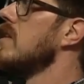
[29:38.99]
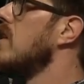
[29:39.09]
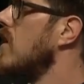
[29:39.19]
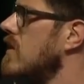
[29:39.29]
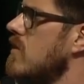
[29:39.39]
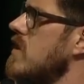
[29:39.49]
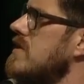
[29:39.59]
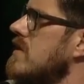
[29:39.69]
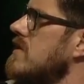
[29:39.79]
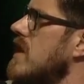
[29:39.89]
And a
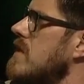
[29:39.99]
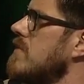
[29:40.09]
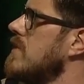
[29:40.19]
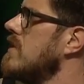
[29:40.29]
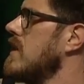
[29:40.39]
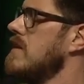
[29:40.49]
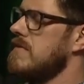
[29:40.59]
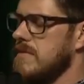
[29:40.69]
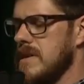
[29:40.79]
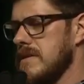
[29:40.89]
recent example, again,
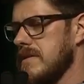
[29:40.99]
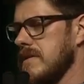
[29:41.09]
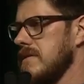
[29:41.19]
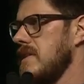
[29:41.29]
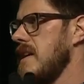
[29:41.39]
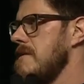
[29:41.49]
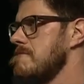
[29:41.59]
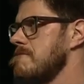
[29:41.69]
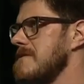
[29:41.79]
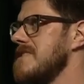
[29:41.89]
from us is
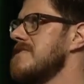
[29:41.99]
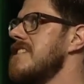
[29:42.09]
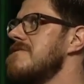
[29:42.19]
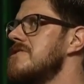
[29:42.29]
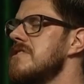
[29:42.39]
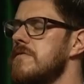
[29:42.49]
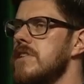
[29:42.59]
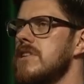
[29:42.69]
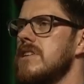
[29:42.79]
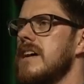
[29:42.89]
that instead of just
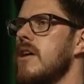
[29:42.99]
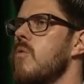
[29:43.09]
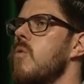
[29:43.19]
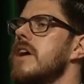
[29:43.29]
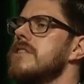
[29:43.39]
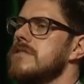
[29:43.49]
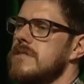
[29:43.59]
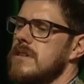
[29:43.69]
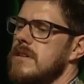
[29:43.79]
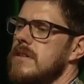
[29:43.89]
figuring out what you're
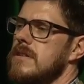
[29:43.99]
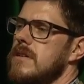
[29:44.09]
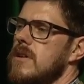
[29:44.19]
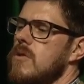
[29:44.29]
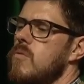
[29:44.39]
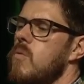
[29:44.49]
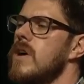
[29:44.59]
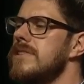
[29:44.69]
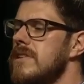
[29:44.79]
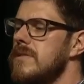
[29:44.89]
seeing,
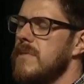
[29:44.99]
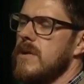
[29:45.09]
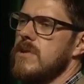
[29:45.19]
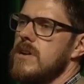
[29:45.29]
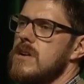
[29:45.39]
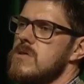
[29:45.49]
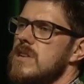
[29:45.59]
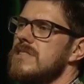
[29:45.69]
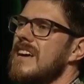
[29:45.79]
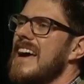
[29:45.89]
one thing you might want to know
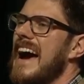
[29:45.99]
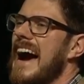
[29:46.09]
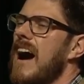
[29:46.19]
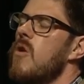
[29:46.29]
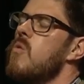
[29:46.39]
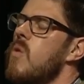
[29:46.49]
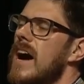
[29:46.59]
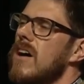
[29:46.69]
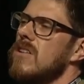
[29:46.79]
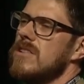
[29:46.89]
is how
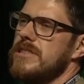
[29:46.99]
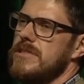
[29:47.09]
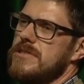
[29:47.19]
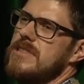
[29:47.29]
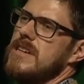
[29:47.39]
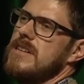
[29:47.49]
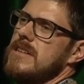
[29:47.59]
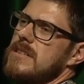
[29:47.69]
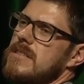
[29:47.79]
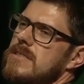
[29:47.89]
well are you seeing it?